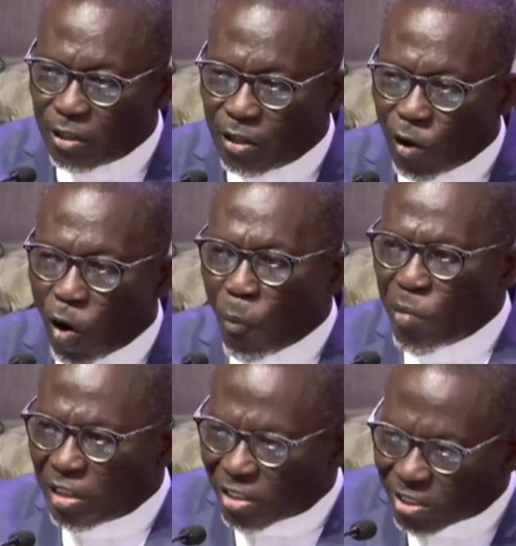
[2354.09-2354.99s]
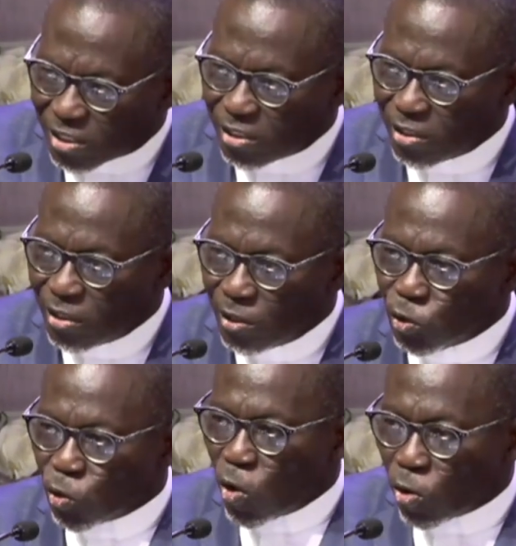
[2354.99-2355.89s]
omits to
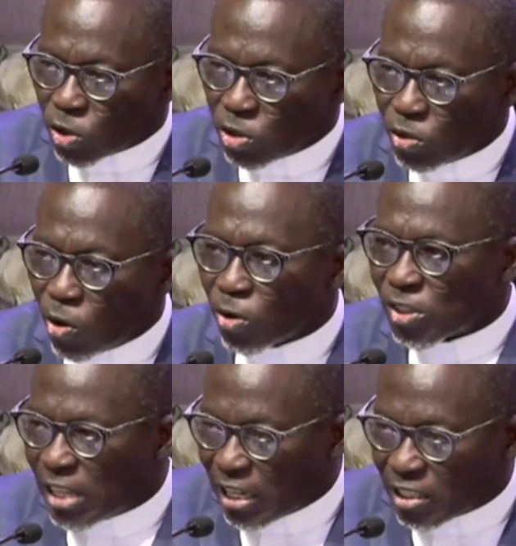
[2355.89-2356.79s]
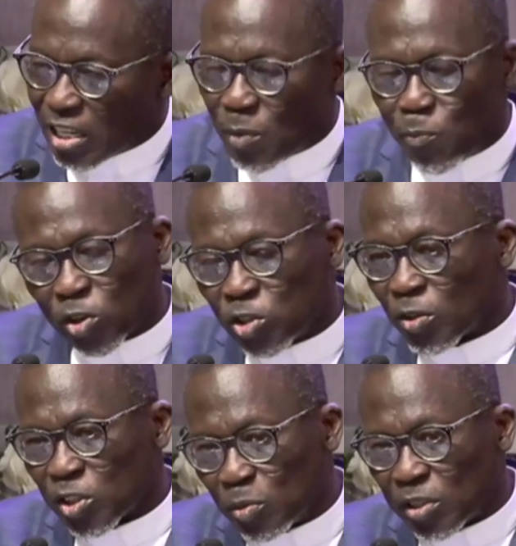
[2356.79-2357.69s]
quote or state a portion of
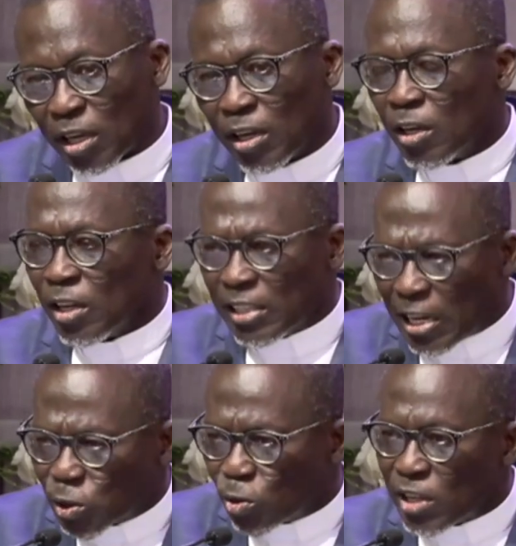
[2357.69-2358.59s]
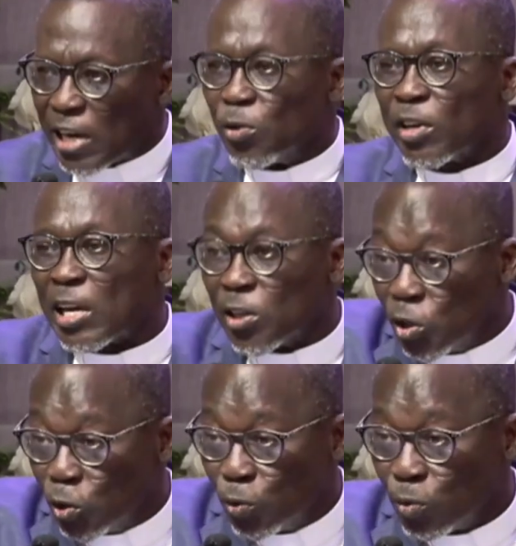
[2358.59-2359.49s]
scripture, just so that he will get
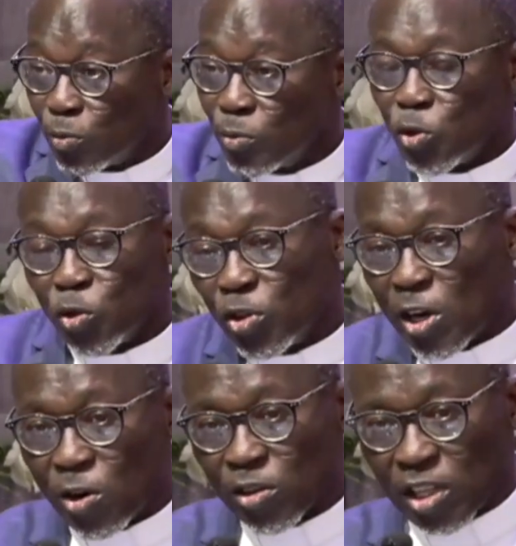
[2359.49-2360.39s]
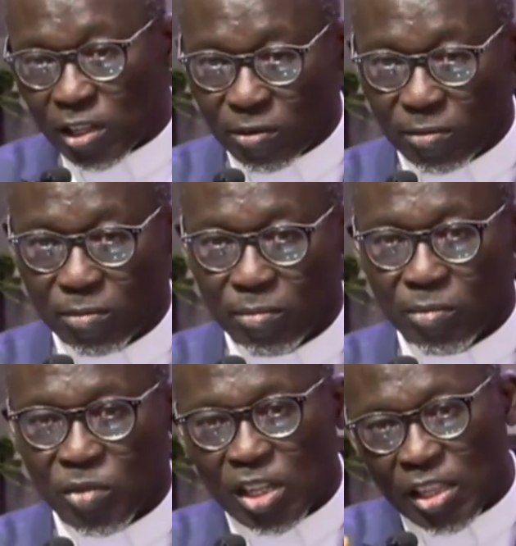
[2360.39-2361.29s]
you to do the wrong thing,
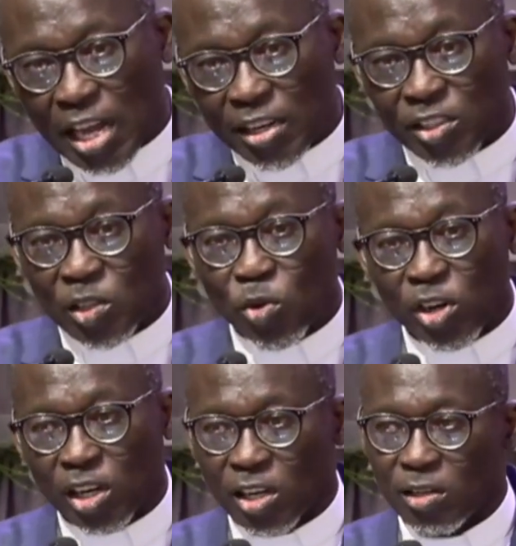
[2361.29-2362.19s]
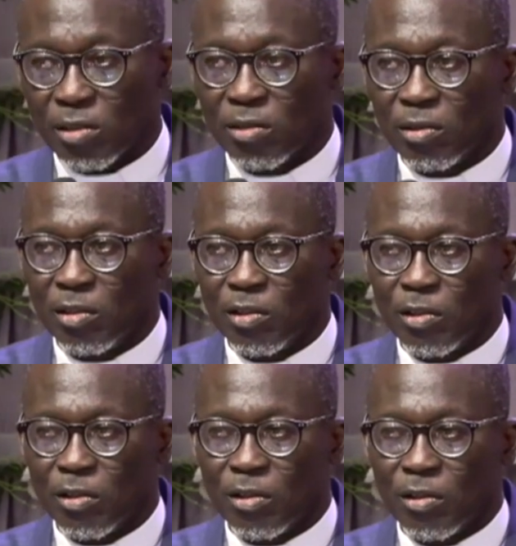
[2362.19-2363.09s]
that is demonic.
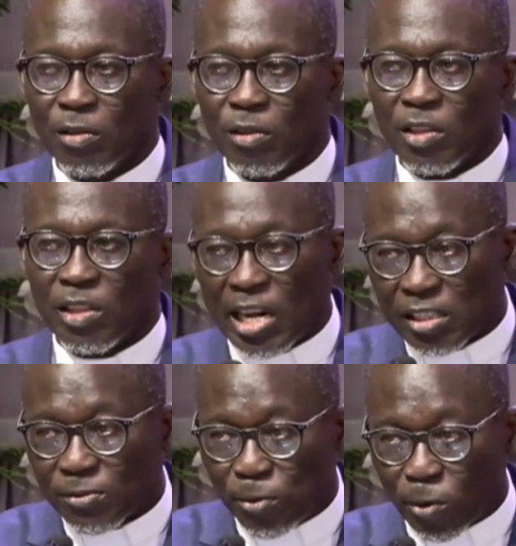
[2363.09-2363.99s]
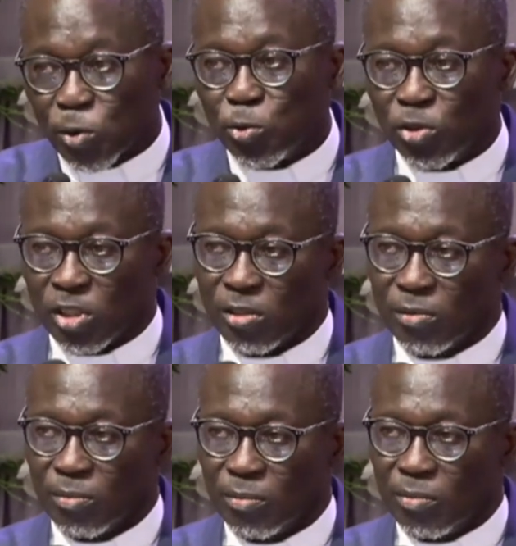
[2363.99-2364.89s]
That is falsehood.
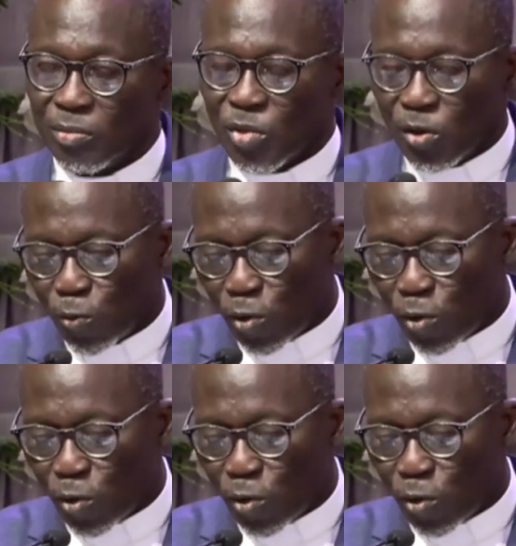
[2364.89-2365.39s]
Watch